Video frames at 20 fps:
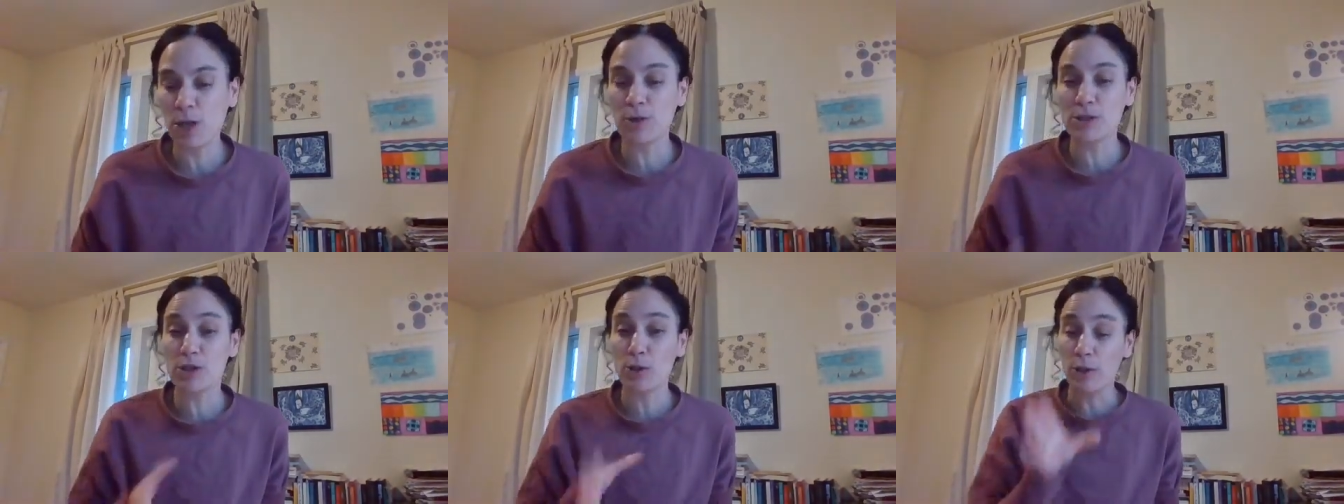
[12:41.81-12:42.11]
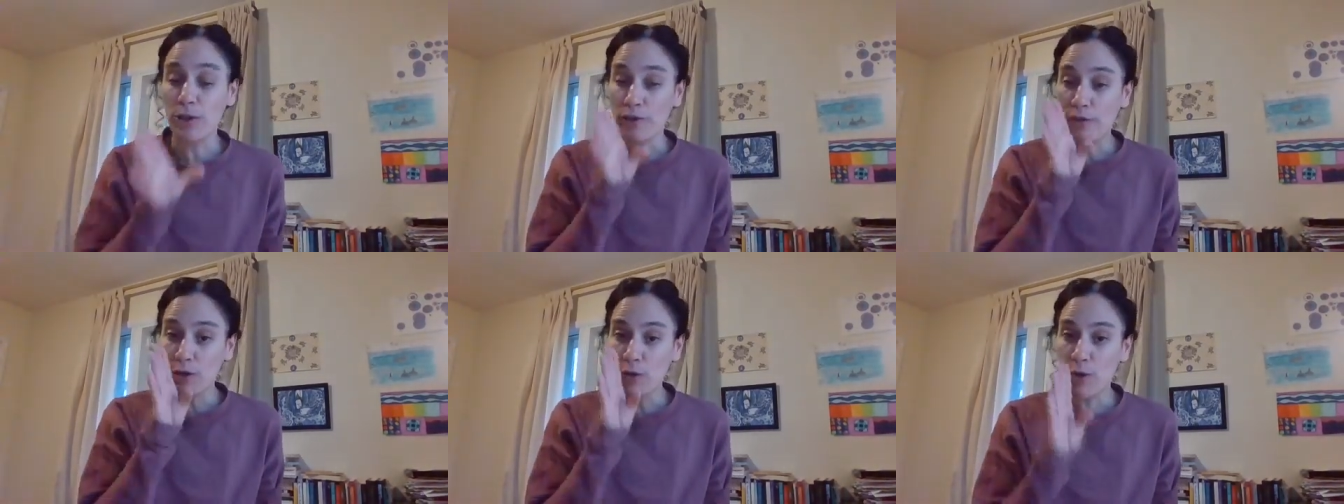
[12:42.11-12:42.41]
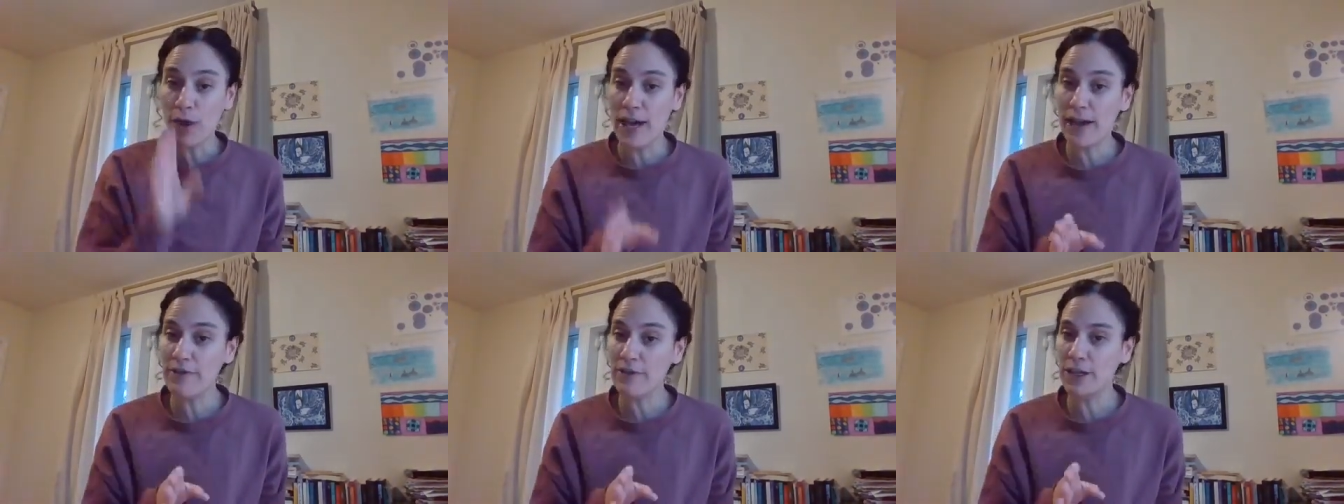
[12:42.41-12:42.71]
So if you
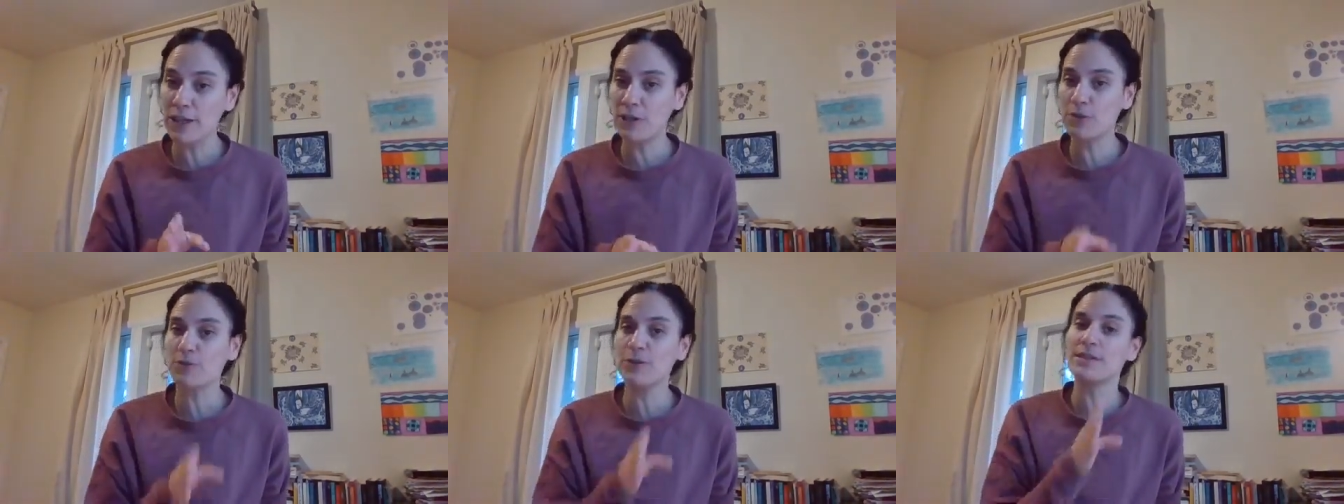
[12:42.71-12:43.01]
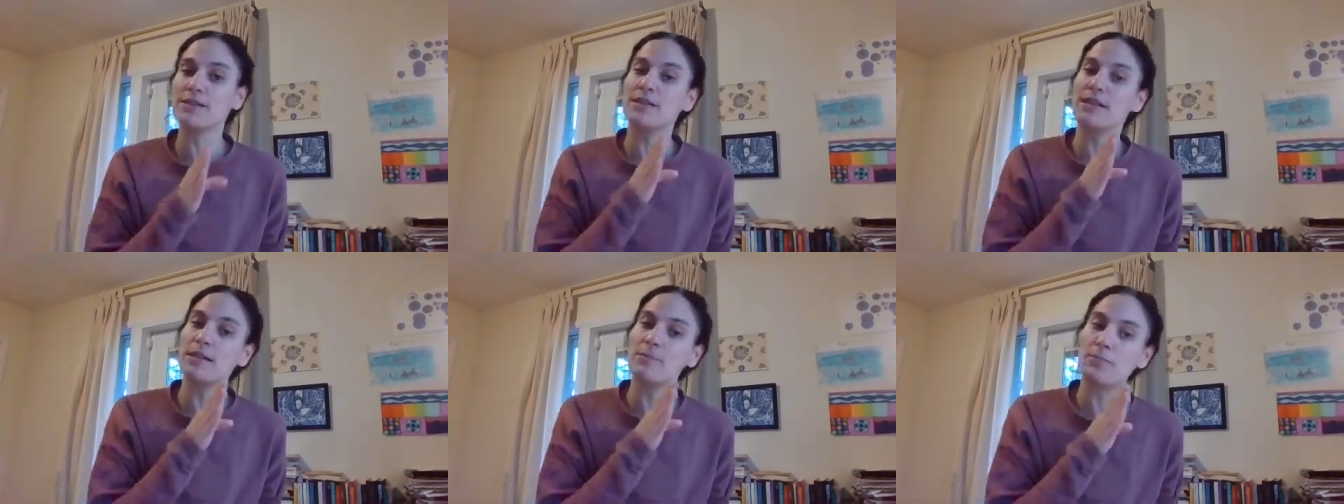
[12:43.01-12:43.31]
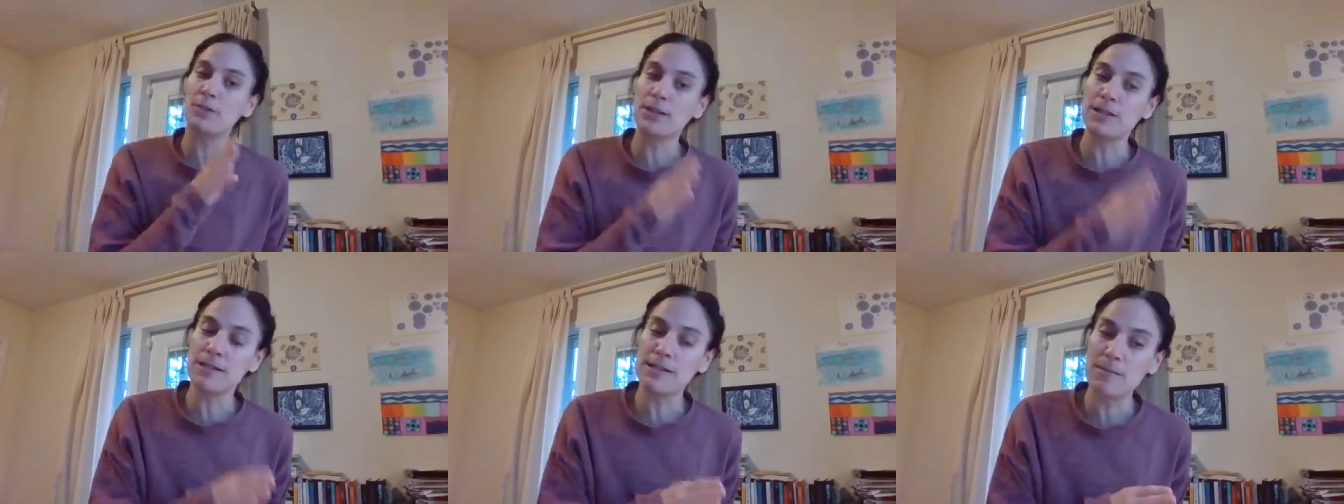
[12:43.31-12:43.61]
have interest in
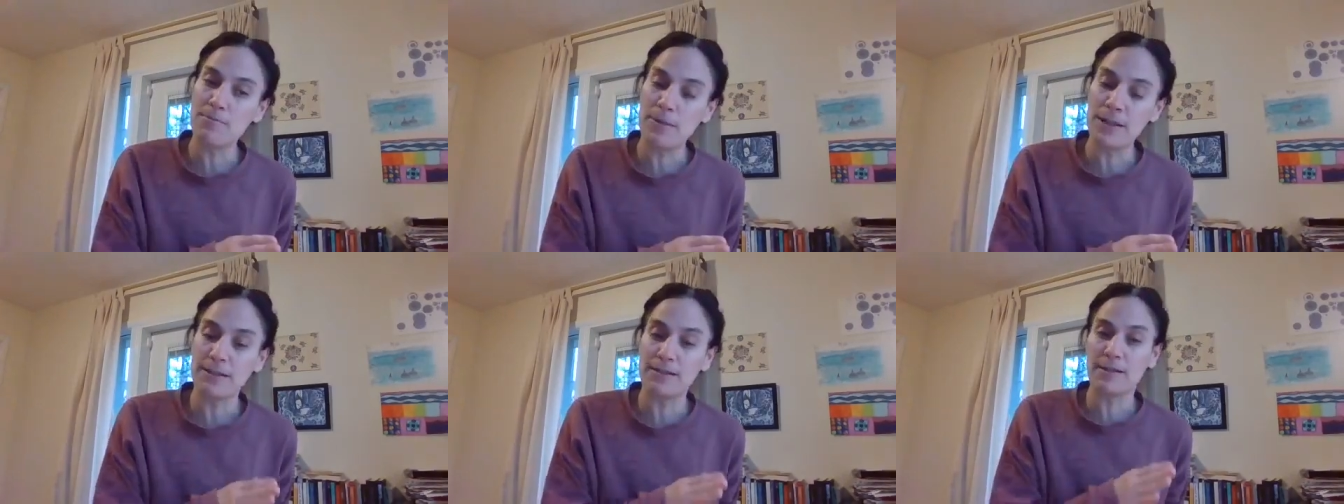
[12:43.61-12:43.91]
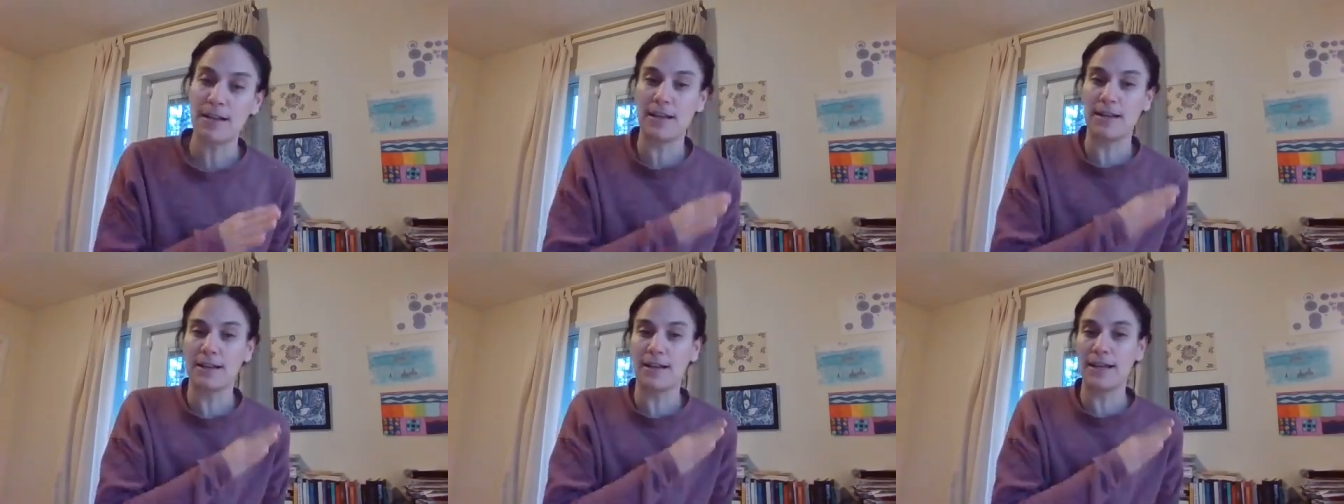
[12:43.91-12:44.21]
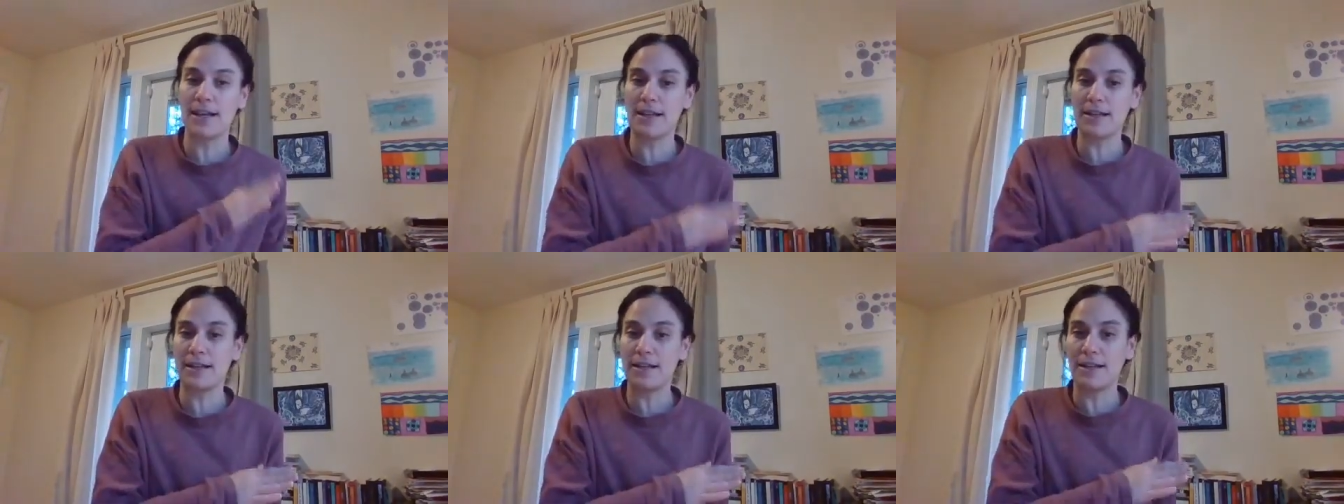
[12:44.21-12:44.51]
participating and
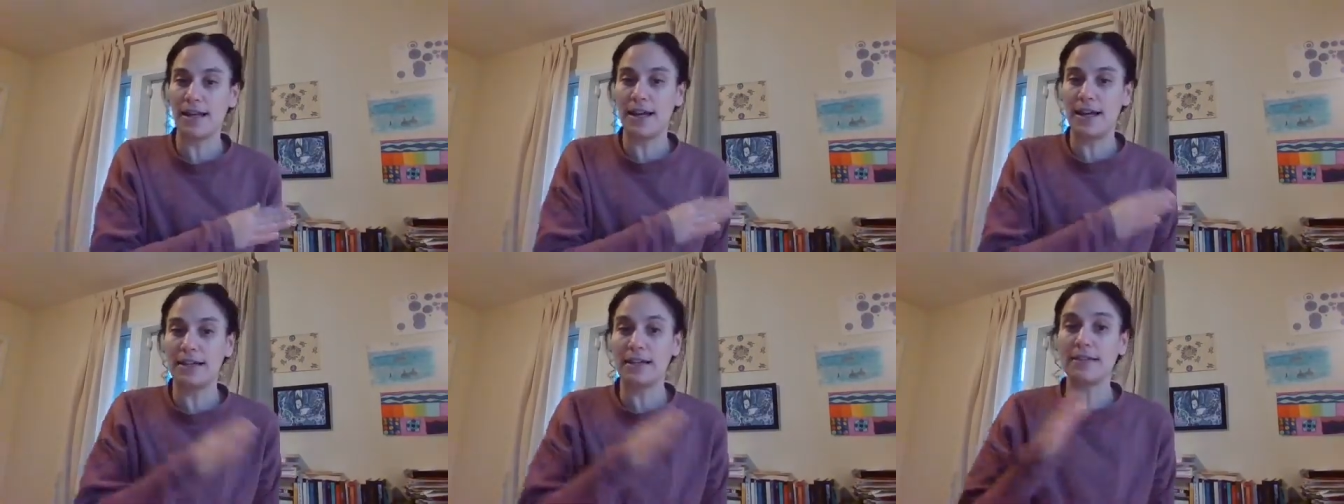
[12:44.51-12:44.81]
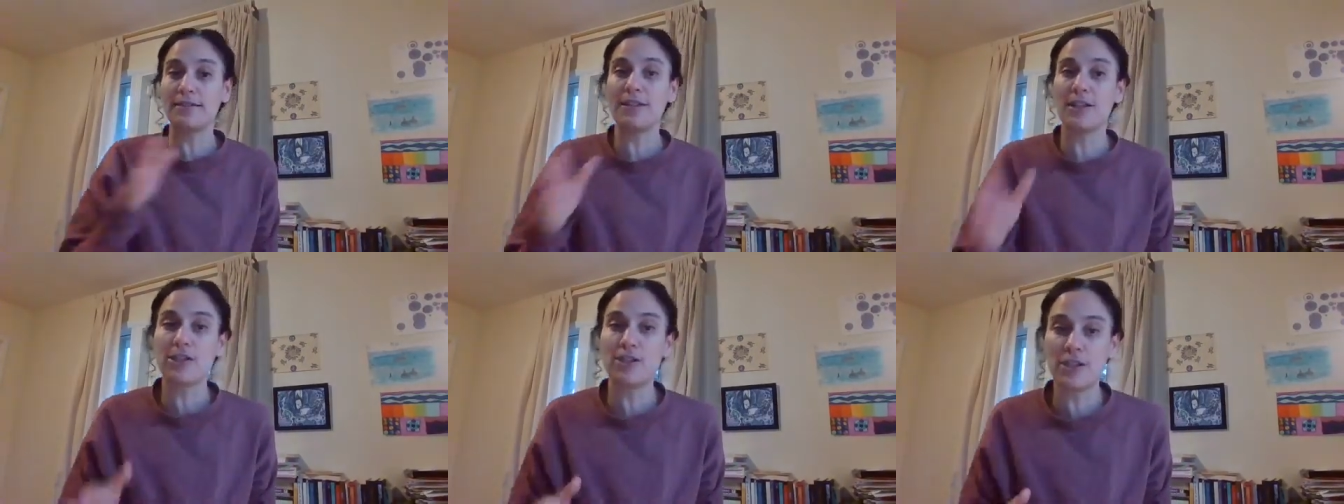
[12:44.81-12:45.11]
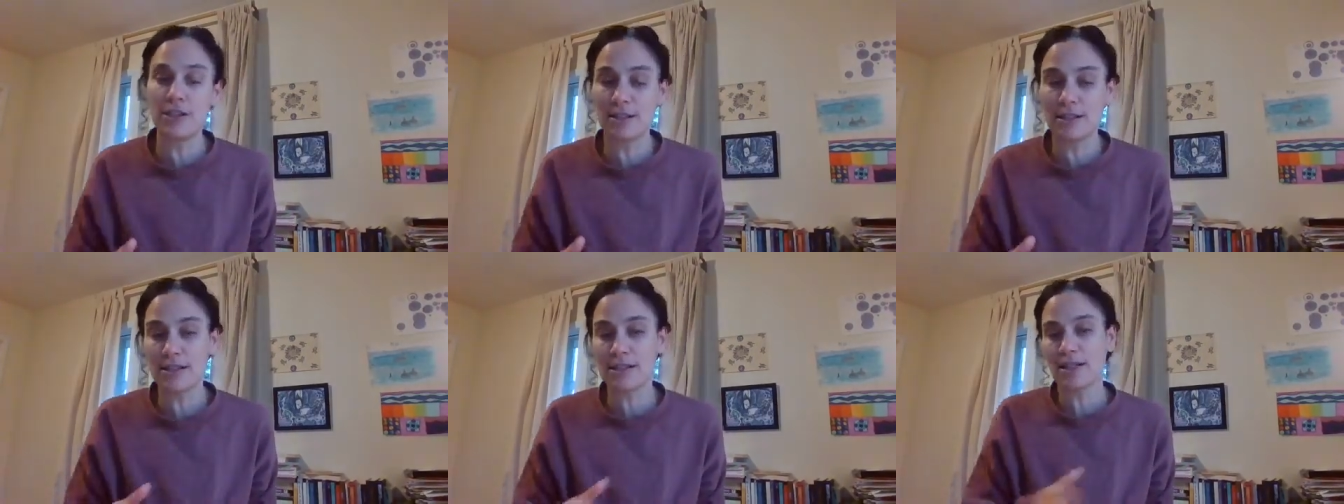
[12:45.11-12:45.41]
getting an
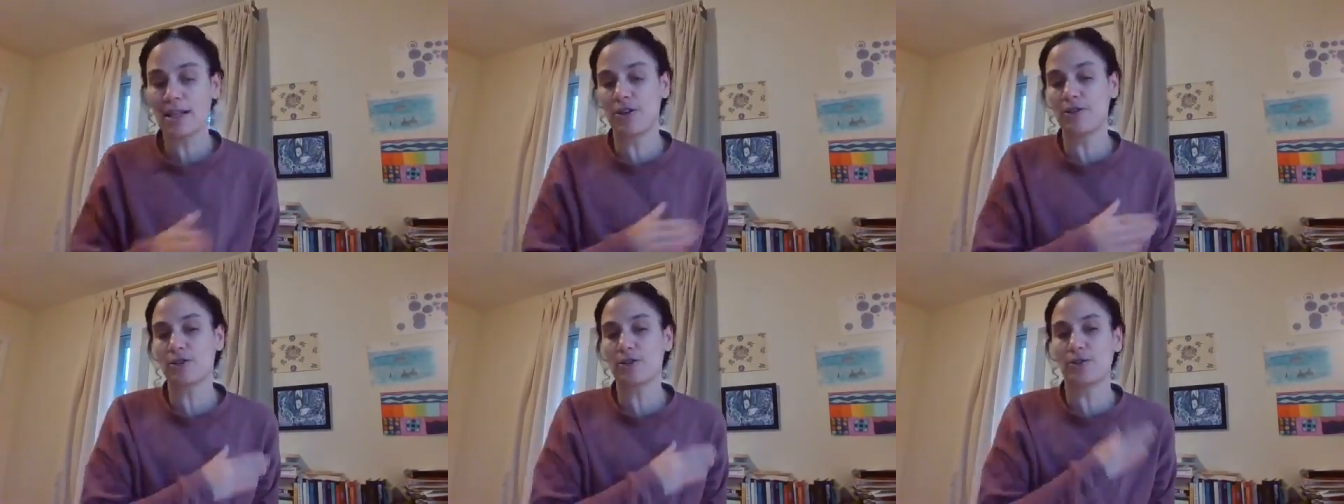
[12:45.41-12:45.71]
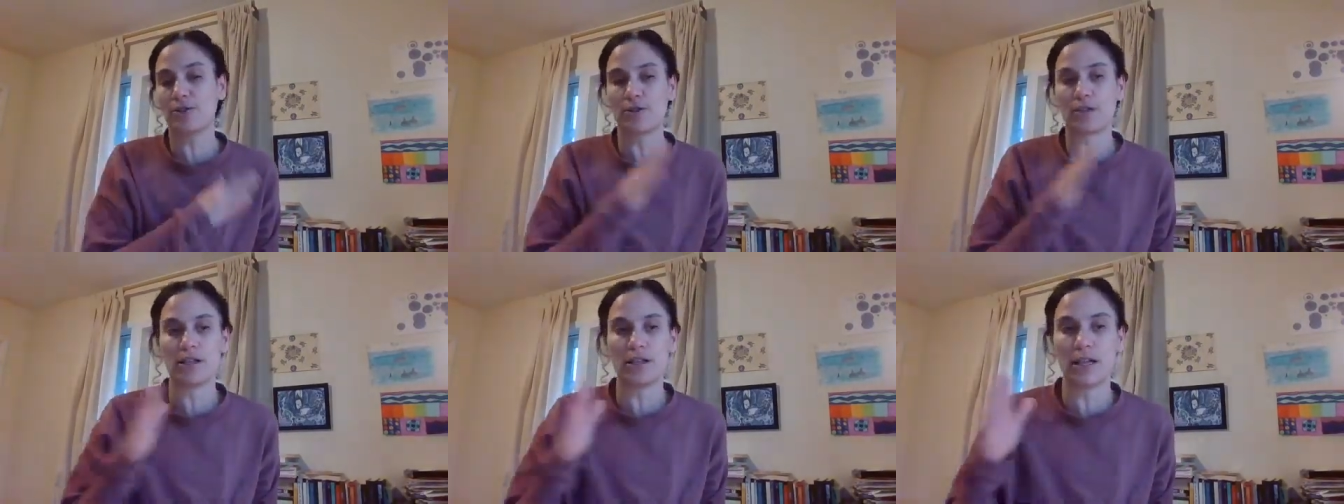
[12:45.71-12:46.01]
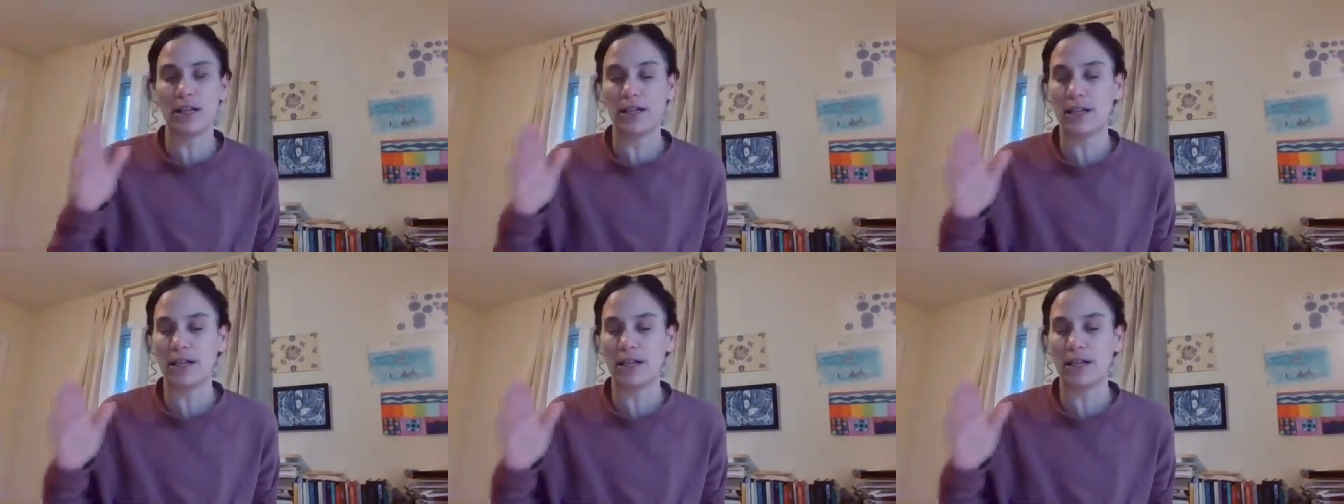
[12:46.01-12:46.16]
additional discount or